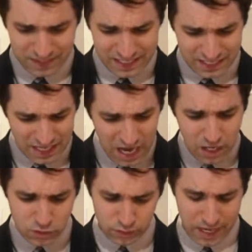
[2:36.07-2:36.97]
In
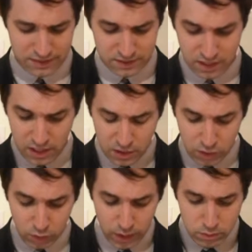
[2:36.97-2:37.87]
contrast, the
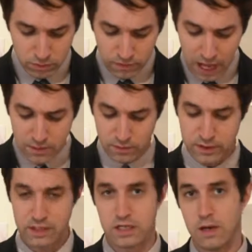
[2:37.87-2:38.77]
Great Revival
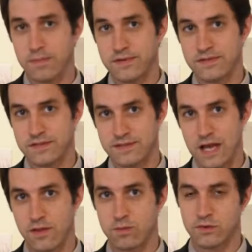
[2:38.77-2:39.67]
that encompassed the
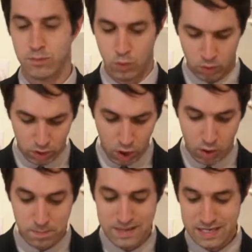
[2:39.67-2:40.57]
South was more
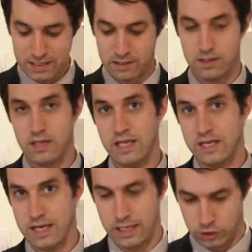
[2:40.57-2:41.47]
Arminian
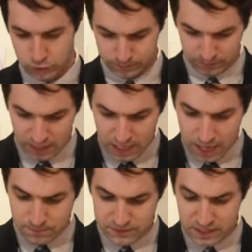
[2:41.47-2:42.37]
in nature,
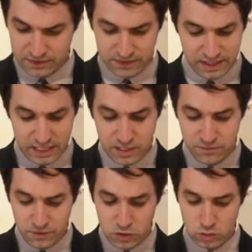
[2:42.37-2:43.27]
emphasizing the
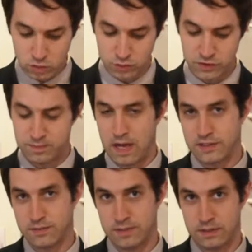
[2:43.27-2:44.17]
individual's
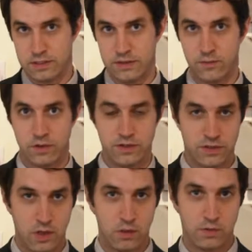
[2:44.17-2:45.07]
responsibility for his
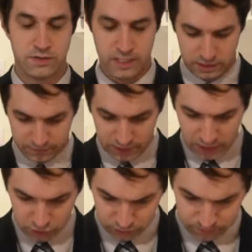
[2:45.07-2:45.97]
own
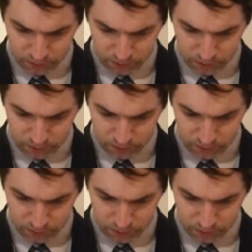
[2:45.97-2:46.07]
sanctification.